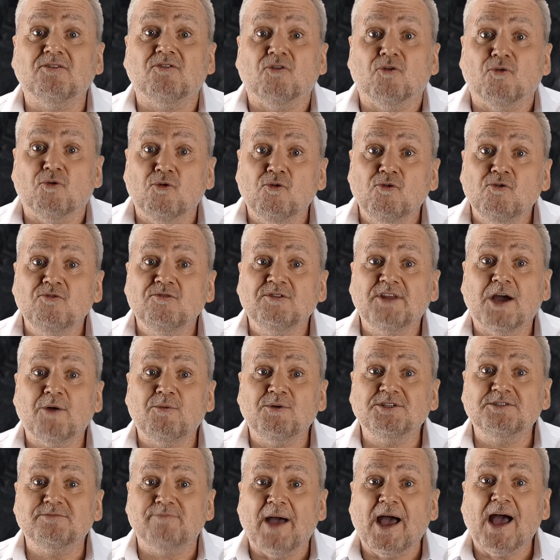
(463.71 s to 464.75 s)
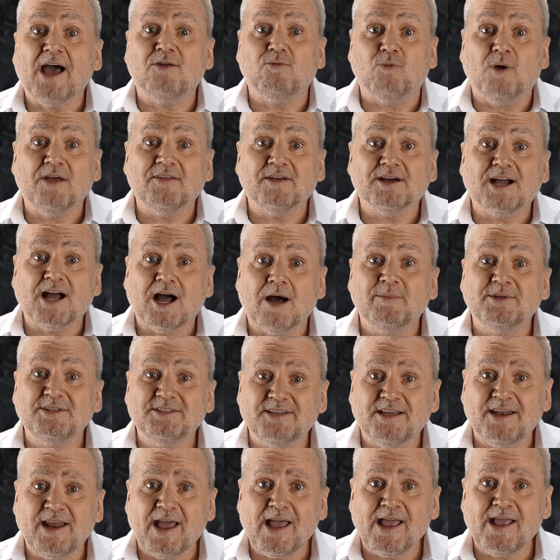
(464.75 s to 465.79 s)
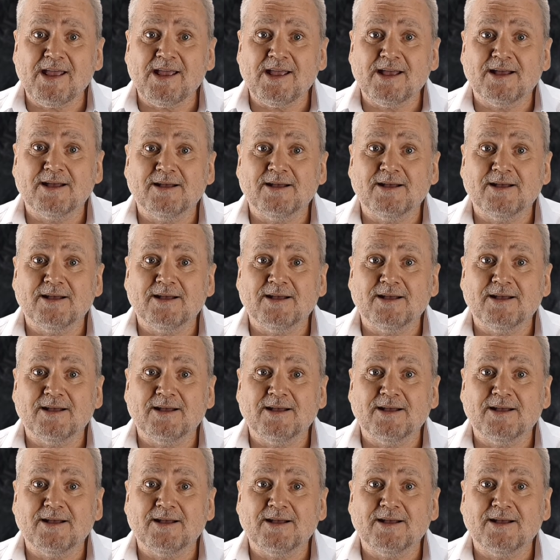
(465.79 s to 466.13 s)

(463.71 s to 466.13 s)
knew there was bad weather coming today?"